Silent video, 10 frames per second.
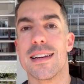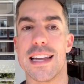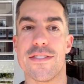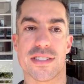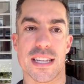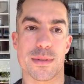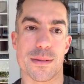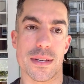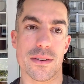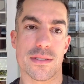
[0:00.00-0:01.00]
never skips a
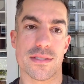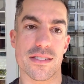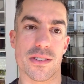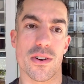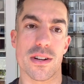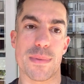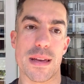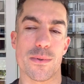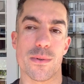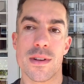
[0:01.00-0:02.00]
meal doesn't lie to
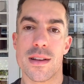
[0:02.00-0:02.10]
people